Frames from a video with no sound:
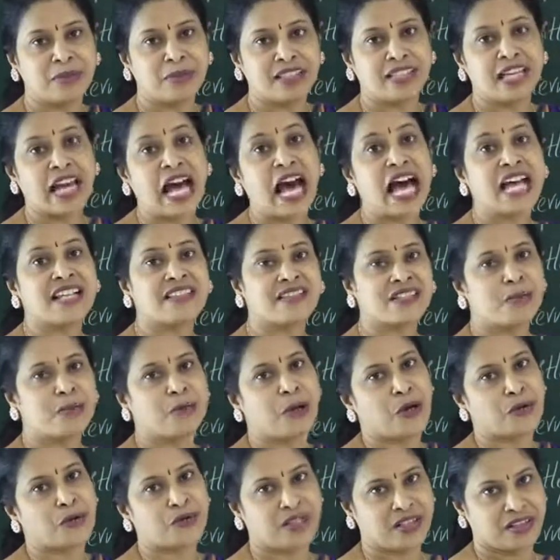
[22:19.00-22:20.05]
they asked
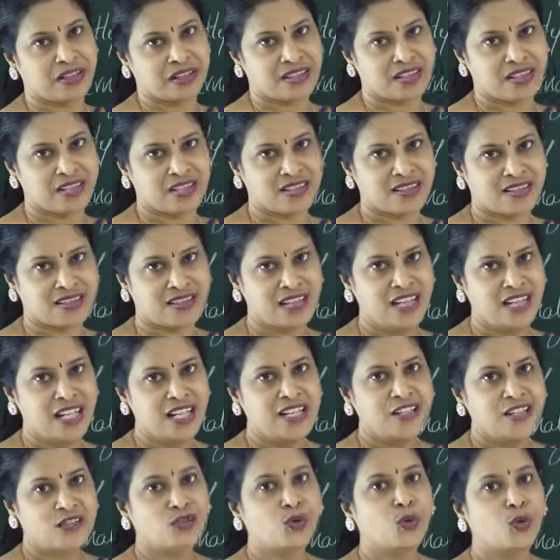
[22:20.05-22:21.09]
about, here it is.
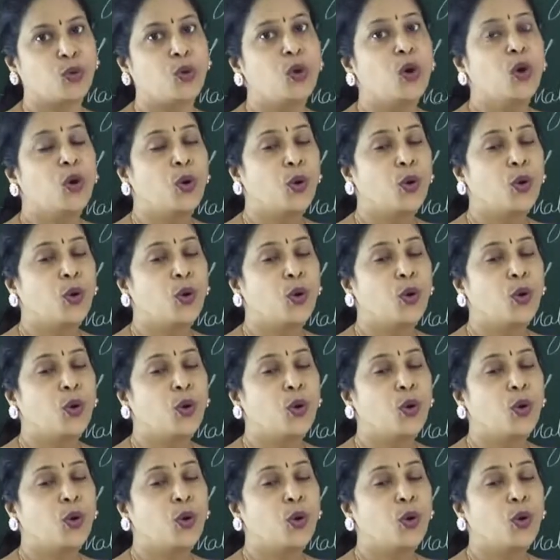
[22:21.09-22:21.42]
So,